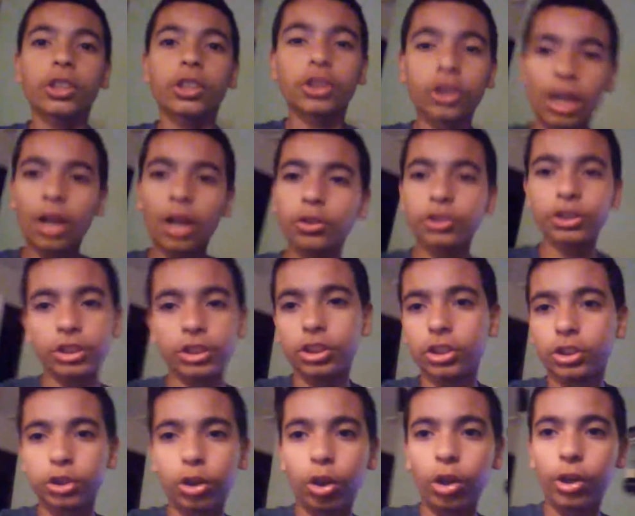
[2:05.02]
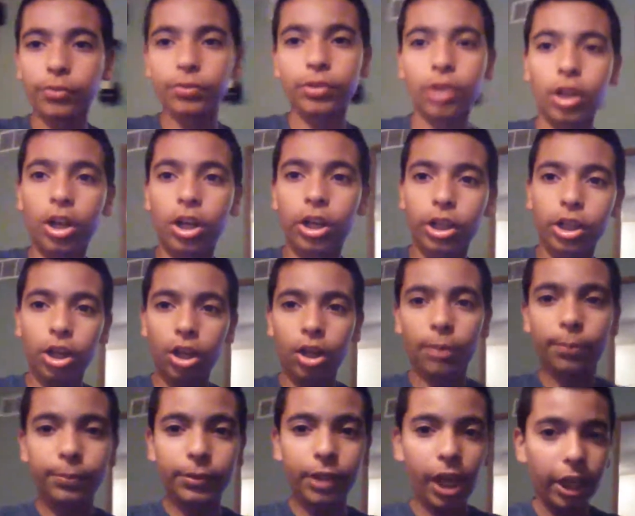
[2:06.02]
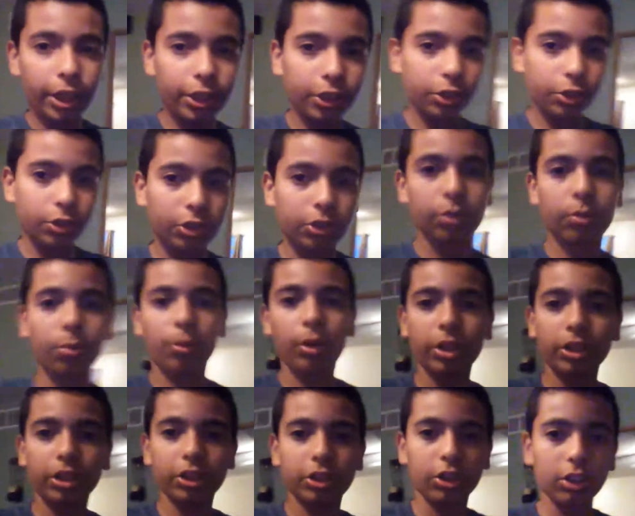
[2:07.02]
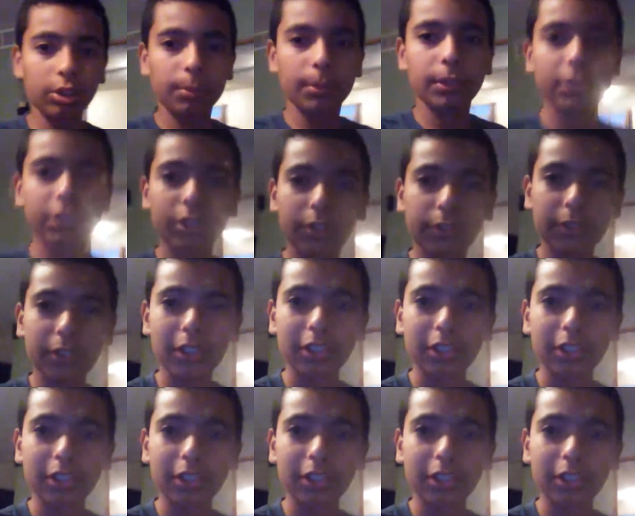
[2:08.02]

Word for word: So that was just a short vlog um, that I just wanted to talk about stuff.